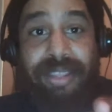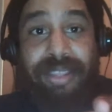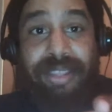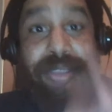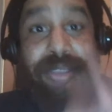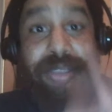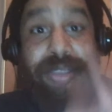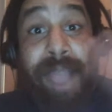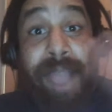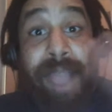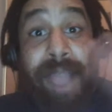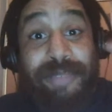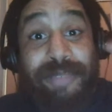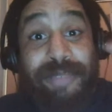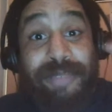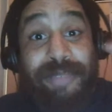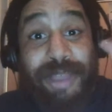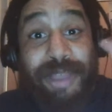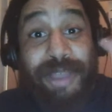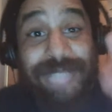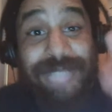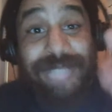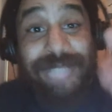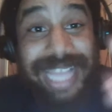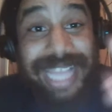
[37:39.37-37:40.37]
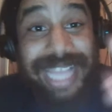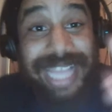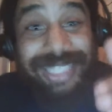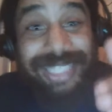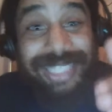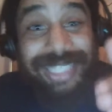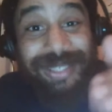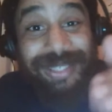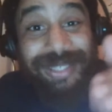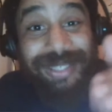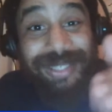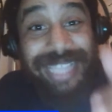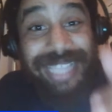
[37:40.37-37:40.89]
I'm so glad you
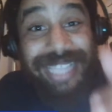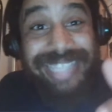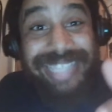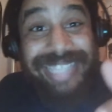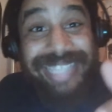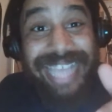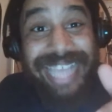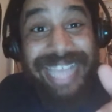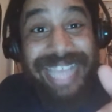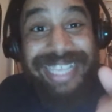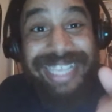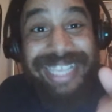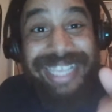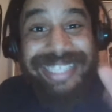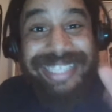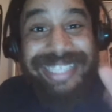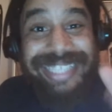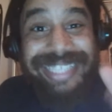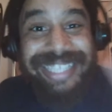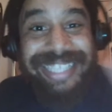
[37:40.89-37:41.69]
said that because